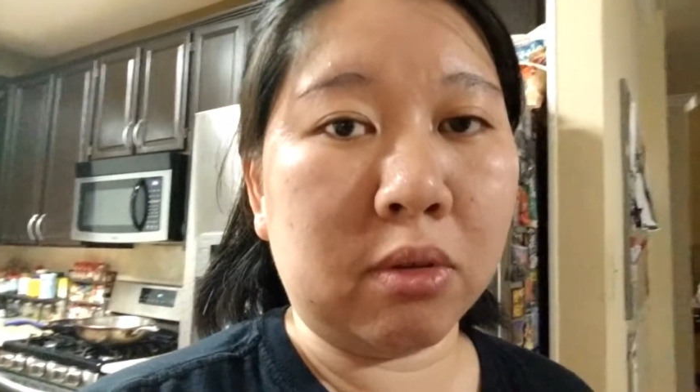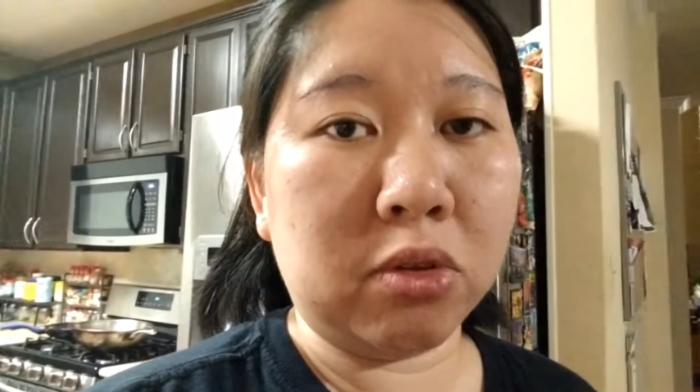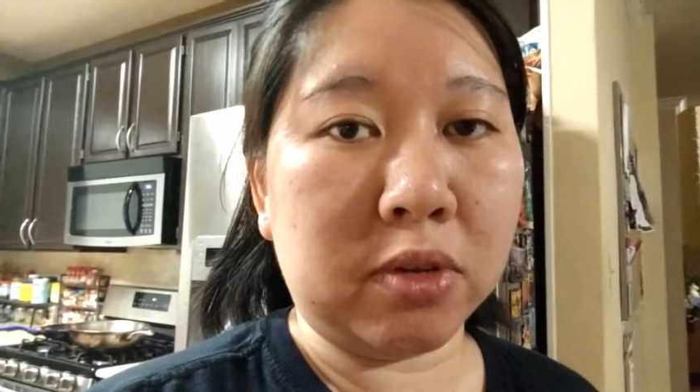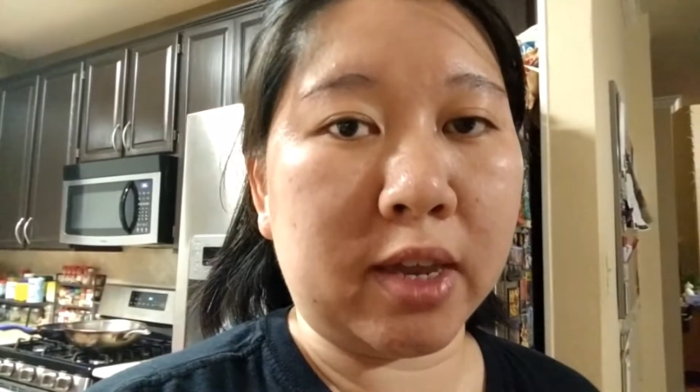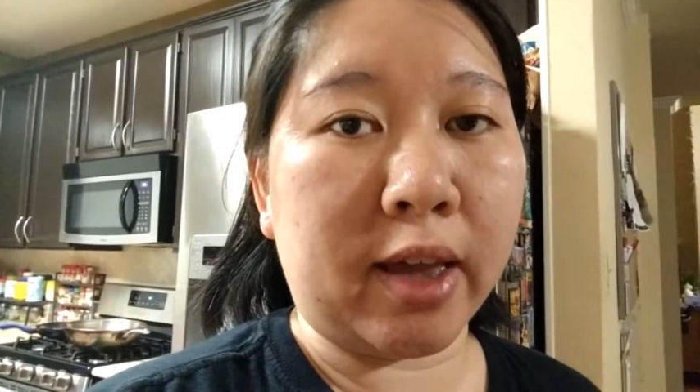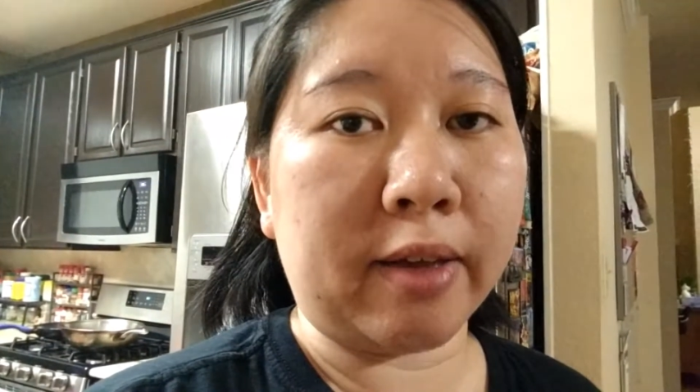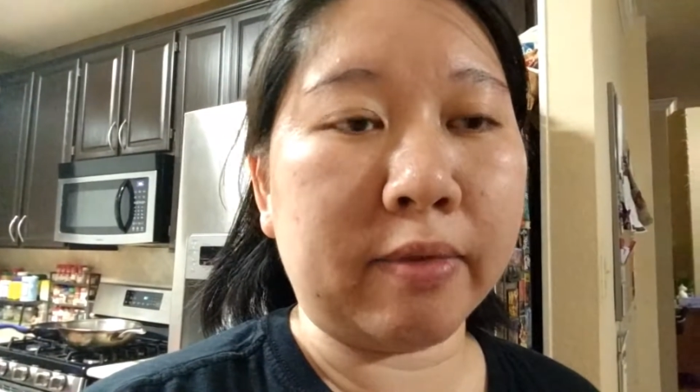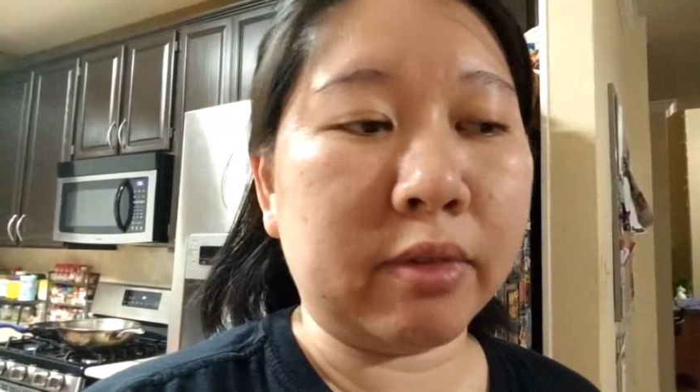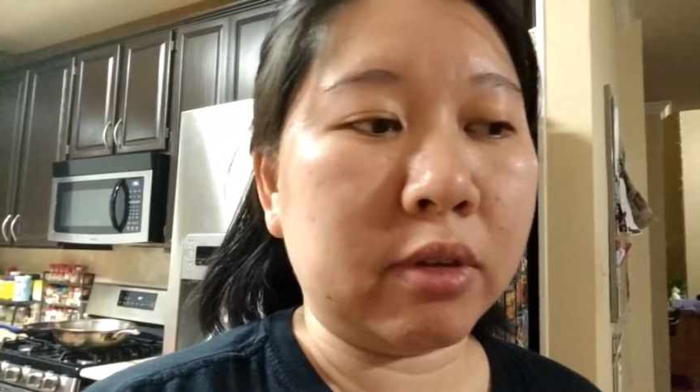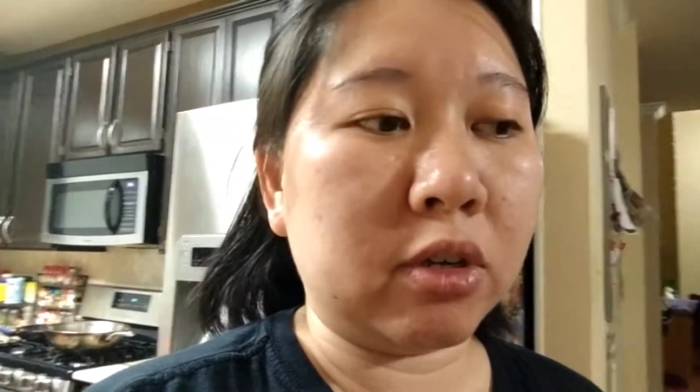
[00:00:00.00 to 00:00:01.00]
today.
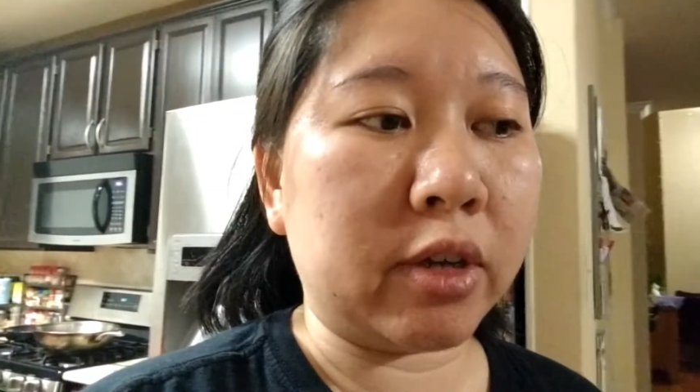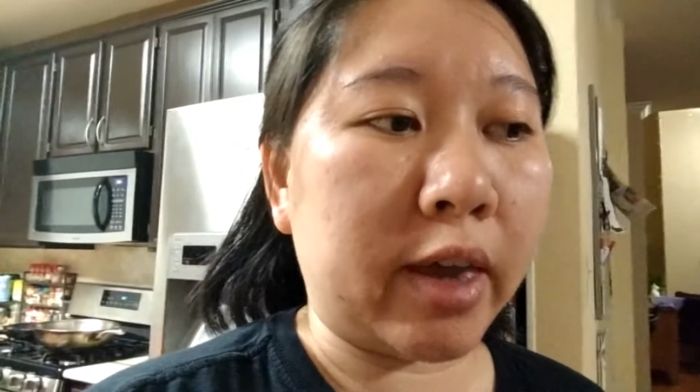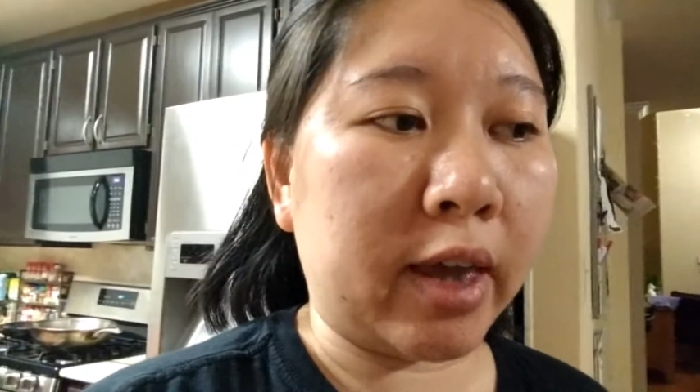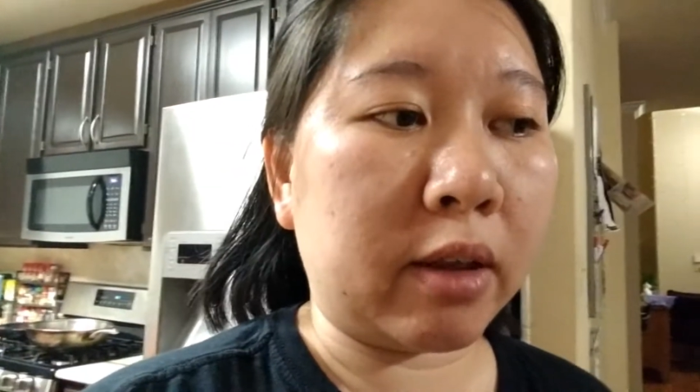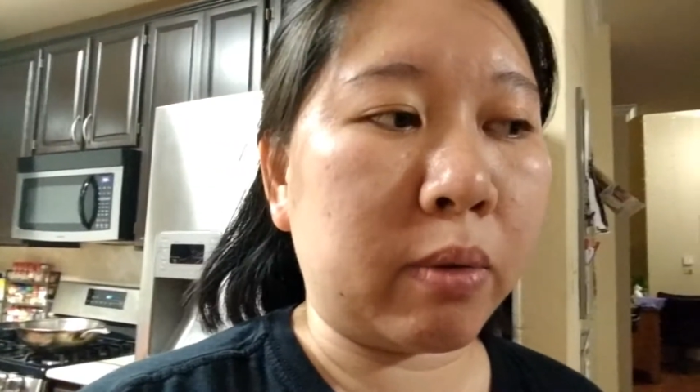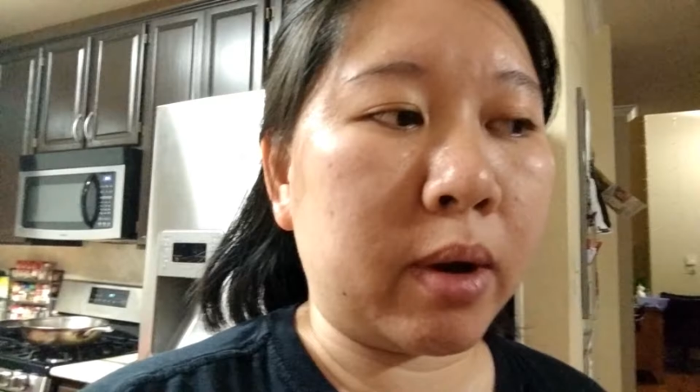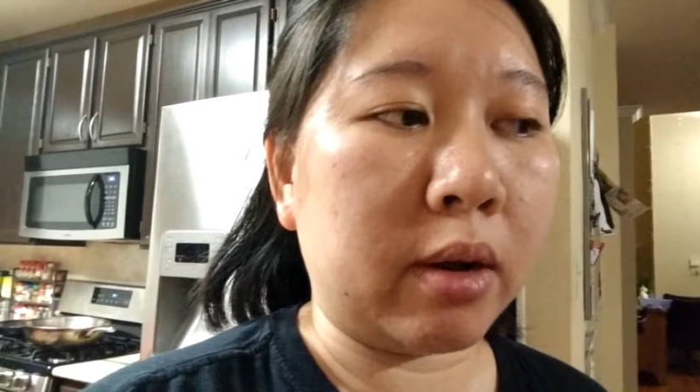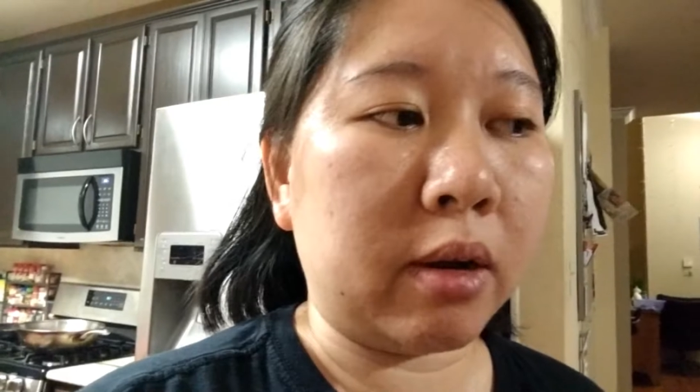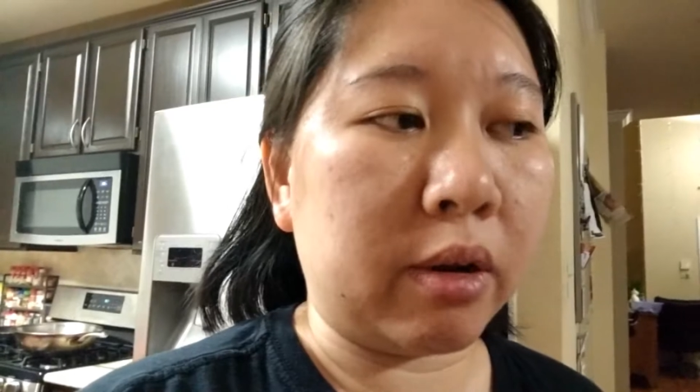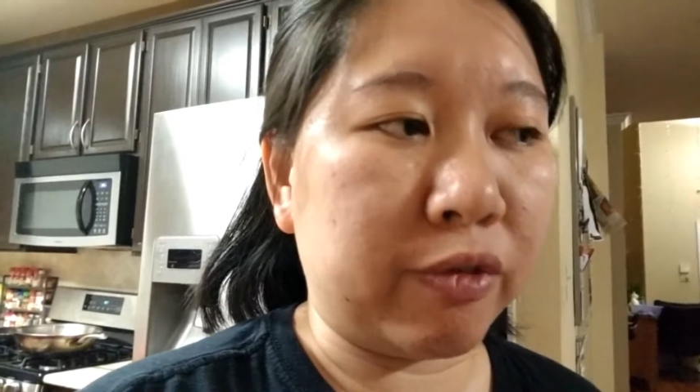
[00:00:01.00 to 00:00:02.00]
She ate quite
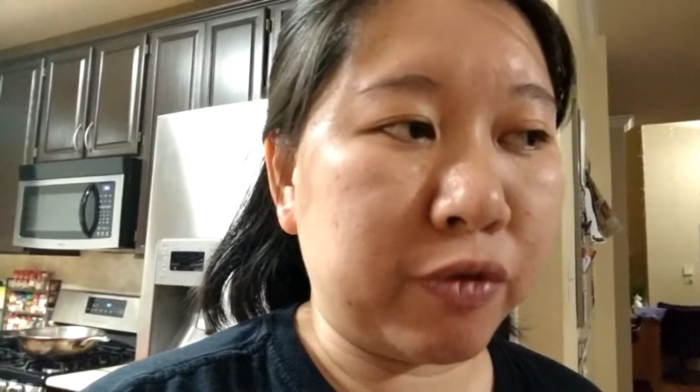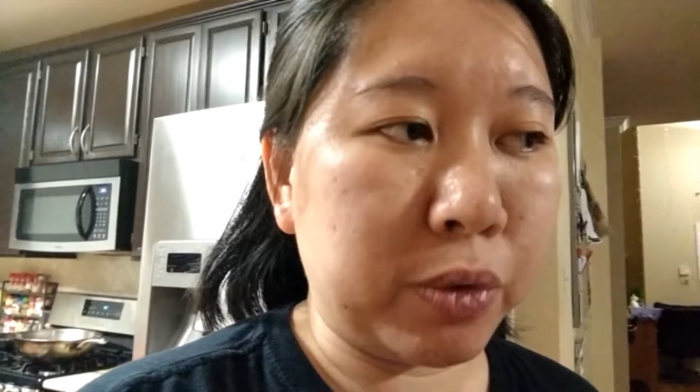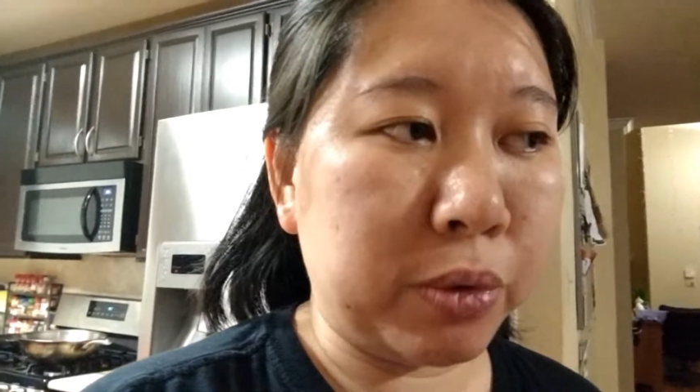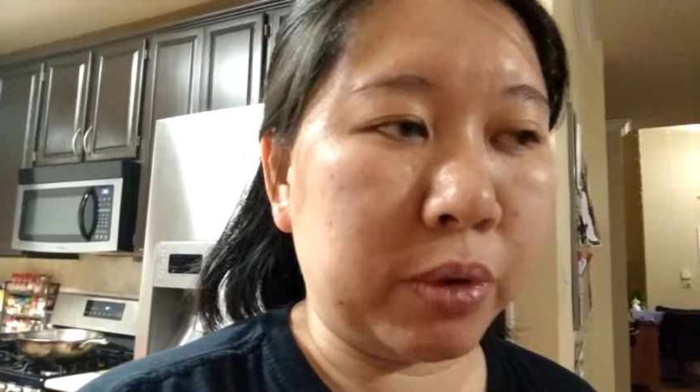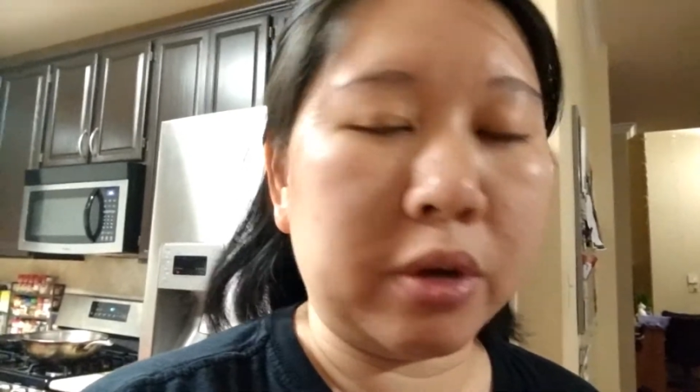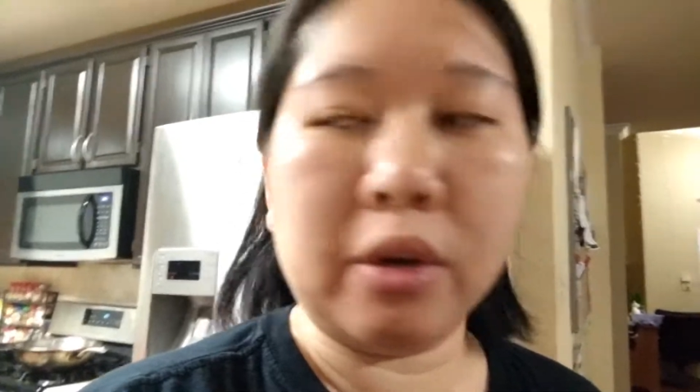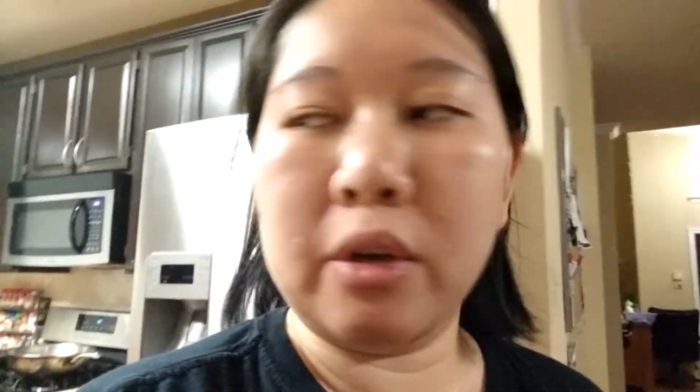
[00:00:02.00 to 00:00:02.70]
a lot of food.